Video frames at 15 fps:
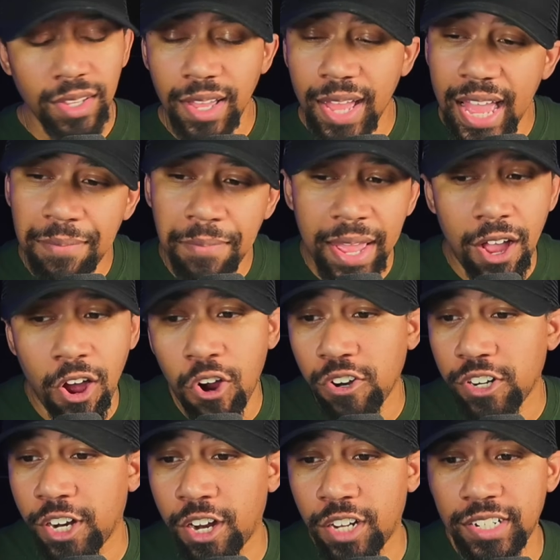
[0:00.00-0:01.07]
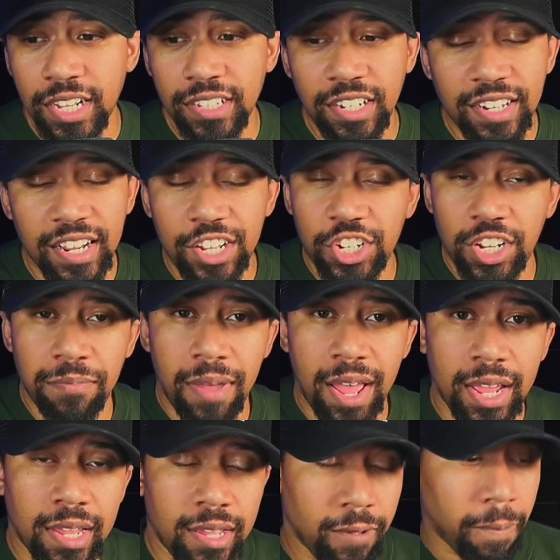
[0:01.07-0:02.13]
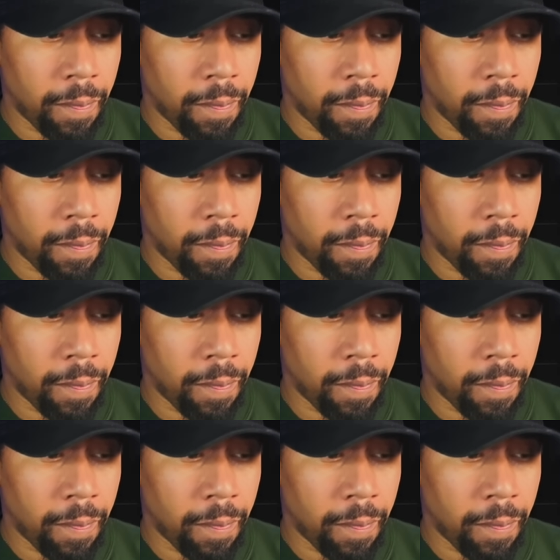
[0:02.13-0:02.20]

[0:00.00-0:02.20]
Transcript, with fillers: Hey, man, old girl did the dishing, man.